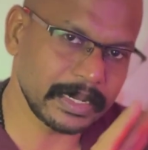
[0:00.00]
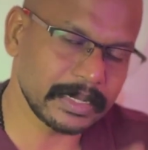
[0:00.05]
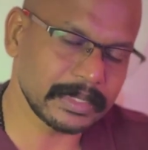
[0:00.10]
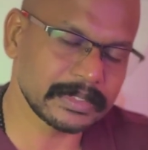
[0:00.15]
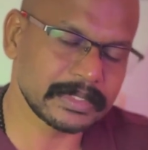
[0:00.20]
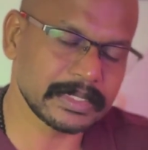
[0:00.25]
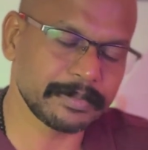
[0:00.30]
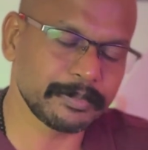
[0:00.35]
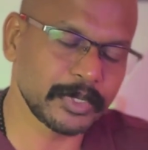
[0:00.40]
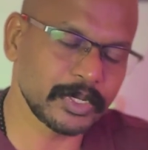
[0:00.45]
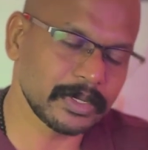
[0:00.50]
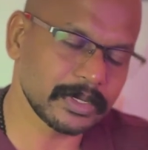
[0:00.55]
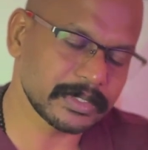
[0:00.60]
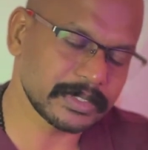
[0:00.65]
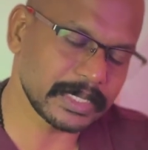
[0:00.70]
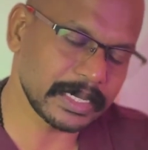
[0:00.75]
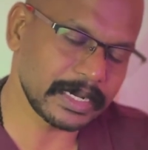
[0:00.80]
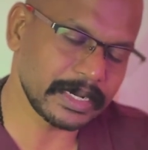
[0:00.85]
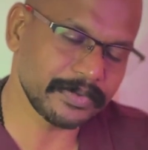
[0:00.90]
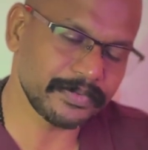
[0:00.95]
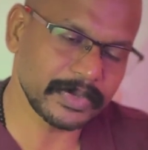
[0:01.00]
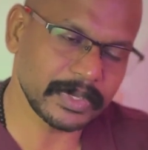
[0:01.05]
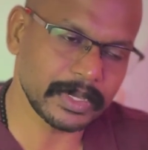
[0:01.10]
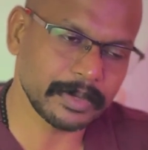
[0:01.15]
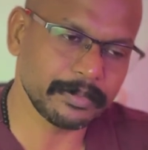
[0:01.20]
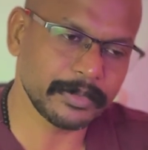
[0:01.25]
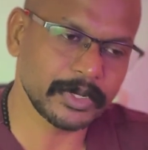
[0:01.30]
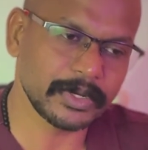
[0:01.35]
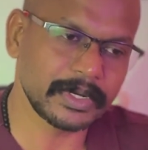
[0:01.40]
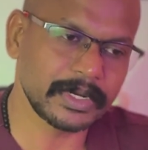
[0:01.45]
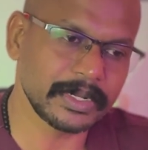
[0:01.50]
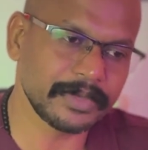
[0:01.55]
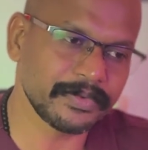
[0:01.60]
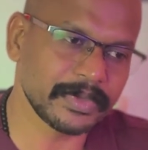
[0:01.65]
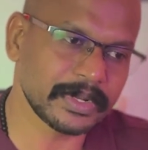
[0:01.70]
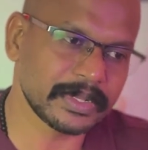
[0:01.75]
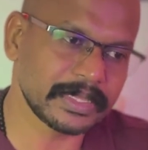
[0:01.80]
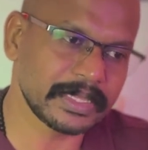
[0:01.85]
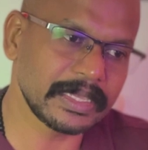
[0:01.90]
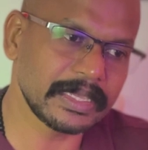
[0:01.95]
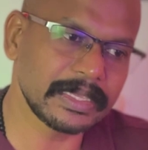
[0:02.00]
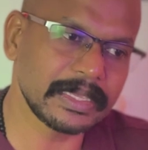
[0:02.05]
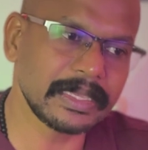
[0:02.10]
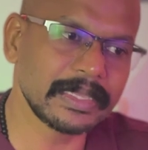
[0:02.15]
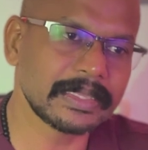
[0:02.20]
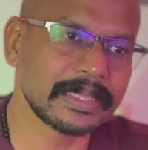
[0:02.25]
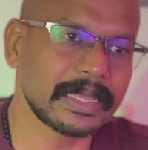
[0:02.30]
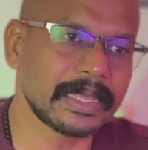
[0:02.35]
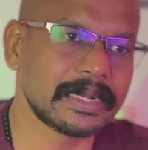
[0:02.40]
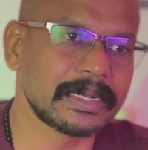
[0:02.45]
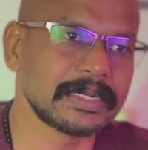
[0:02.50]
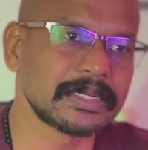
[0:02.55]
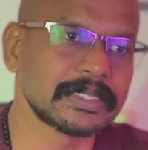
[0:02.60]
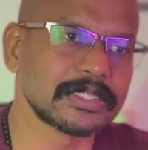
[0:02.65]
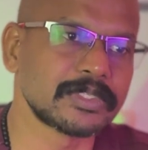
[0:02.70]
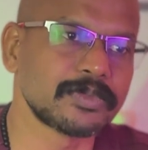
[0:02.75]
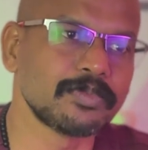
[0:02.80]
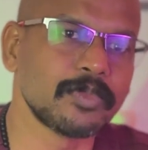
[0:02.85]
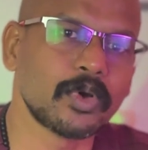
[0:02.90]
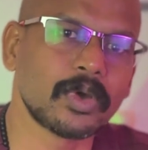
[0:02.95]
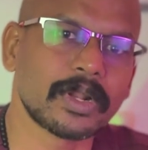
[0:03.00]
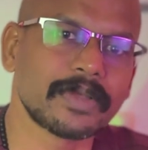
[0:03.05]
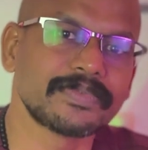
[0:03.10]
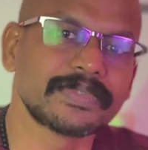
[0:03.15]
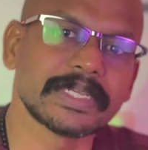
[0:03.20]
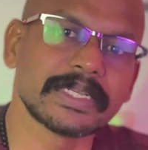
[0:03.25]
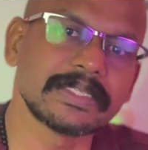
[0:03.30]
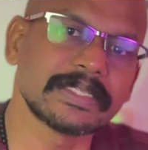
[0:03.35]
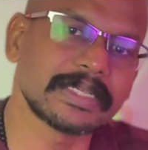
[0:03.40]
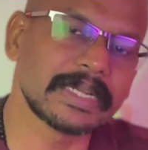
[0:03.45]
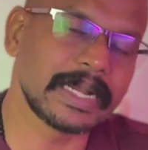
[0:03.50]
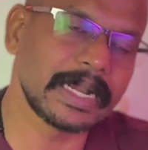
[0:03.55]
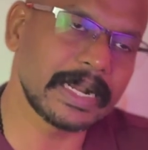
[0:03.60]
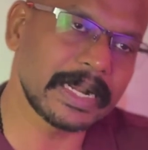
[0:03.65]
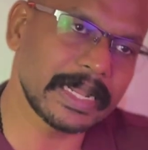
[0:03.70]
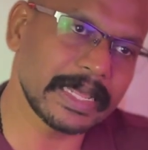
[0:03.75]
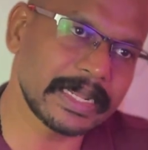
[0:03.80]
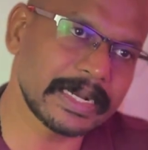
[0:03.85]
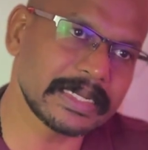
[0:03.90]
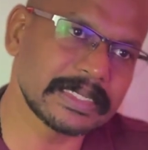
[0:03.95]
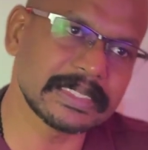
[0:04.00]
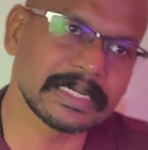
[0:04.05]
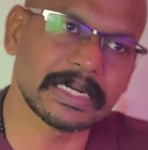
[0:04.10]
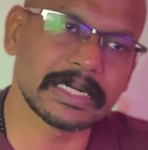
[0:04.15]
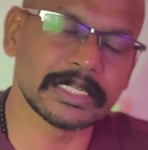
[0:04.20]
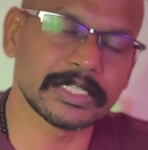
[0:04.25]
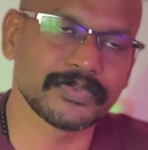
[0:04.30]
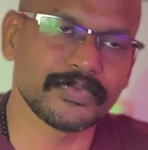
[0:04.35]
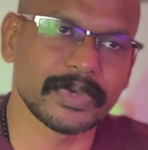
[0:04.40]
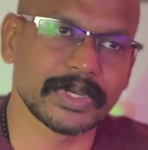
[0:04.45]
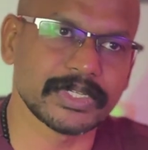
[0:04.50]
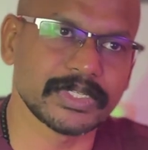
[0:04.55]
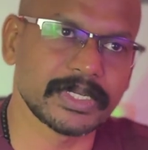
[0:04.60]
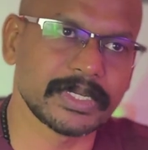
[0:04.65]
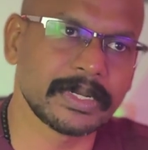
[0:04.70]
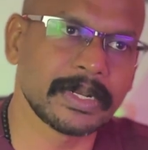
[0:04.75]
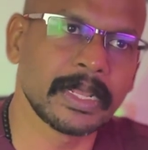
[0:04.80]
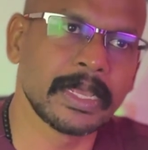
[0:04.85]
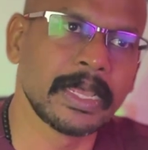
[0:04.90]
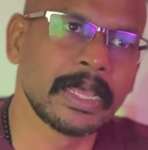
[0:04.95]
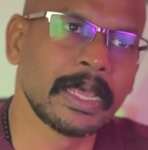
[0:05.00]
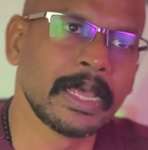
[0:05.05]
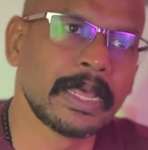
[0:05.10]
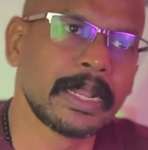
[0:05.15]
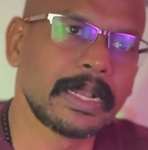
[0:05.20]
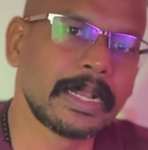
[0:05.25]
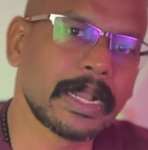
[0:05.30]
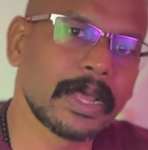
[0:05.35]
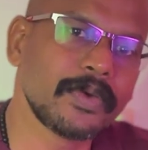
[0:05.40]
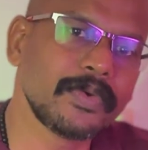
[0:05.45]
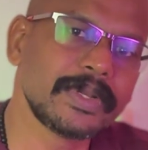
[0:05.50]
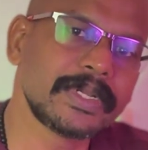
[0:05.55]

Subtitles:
some scientific community were thinking that it is more of sensory integrational dysfunction. Now